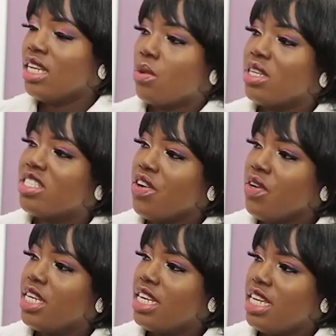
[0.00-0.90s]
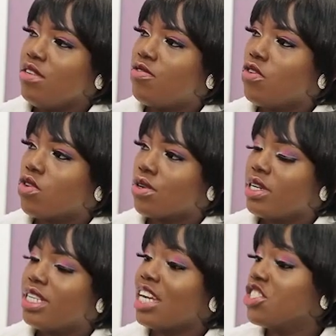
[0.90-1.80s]
Now, is there a need
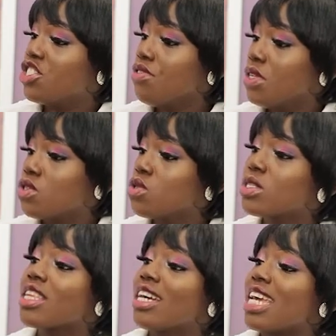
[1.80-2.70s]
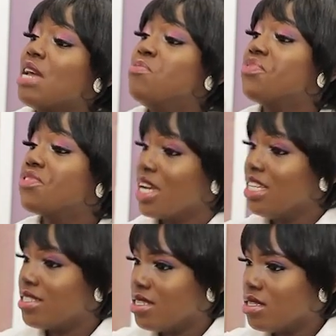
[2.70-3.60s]
for Nigerians to start
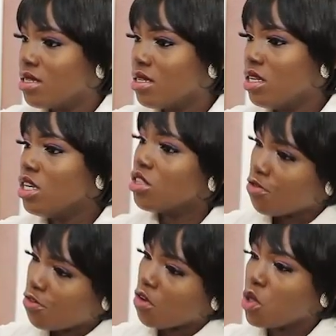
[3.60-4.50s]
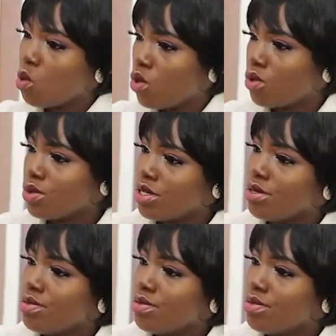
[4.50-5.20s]
embracing the foreign world?